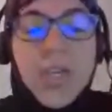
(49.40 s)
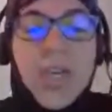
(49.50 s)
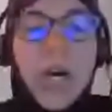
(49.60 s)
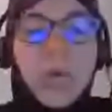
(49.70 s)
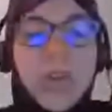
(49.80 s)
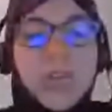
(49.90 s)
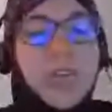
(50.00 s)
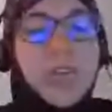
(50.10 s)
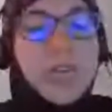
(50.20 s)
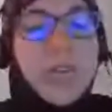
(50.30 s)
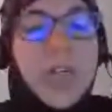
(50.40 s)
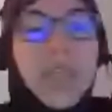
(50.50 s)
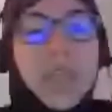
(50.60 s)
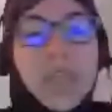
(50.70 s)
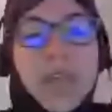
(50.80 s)
However,
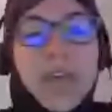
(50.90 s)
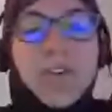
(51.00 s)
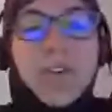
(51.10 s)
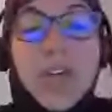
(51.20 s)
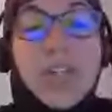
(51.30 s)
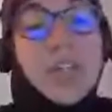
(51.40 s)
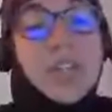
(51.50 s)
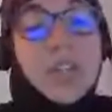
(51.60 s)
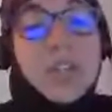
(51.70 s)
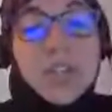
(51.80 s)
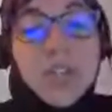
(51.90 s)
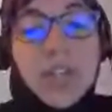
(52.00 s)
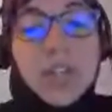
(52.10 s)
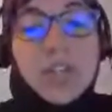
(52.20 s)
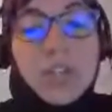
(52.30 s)
in their current
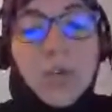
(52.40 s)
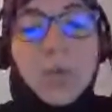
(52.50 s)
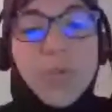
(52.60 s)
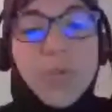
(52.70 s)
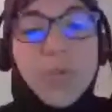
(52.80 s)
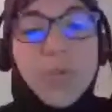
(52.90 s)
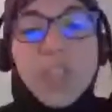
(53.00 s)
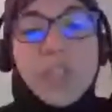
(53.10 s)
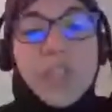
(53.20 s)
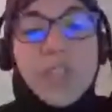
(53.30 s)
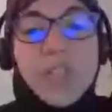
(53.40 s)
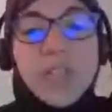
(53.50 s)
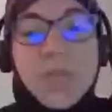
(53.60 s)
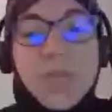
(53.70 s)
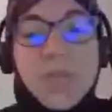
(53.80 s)
state, computer
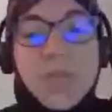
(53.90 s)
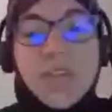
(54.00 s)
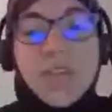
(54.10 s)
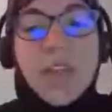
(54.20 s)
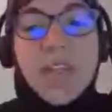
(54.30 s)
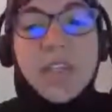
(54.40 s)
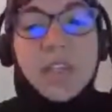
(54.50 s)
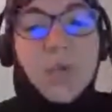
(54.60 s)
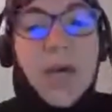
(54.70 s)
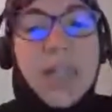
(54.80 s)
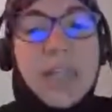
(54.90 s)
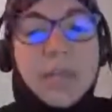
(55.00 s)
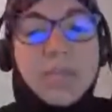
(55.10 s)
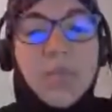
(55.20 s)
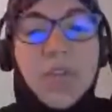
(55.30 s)
systems are struggling to
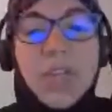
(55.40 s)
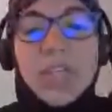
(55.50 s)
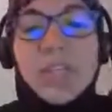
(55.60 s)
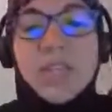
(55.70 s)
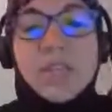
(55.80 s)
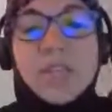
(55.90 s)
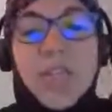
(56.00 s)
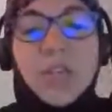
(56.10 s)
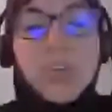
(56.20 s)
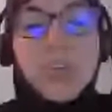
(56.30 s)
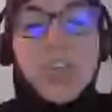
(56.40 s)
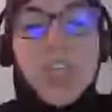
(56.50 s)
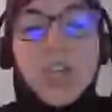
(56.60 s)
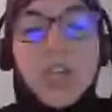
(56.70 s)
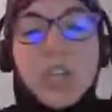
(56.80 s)
adapt to the latest
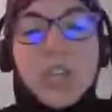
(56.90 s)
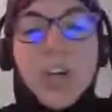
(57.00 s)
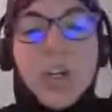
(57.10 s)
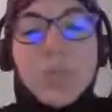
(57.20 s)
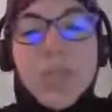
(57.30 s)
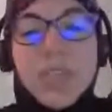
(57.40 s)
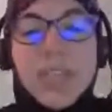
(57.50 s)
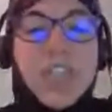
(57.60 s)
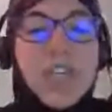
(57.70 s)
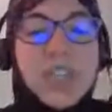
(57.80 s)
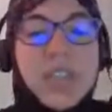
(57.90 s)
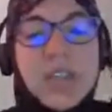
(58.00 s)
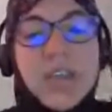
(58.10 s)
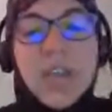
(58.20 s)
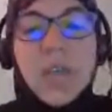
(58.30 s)
technological developments such as
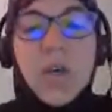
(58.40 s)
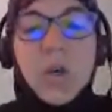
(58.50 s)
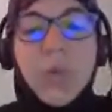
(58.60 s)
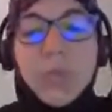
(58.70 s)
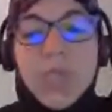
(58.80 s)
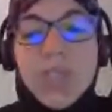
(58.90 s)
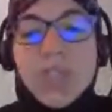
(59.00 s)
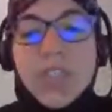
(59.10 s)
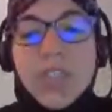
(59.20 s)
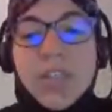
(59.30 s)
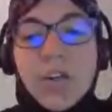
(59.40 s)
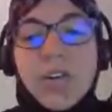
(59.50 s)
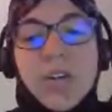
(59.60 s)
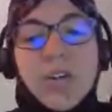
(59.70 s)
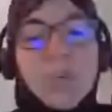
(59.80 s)
mobility
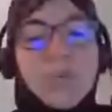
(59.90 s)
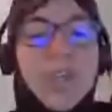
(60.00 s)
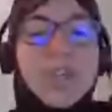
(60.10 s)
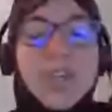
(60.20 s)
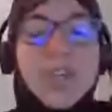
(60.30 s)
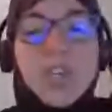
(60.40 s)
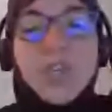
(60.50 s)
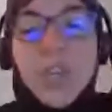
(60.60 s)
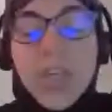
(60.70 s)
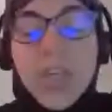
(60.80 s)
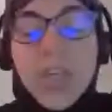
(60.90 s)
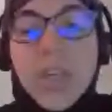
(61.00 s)
or of Internet of Things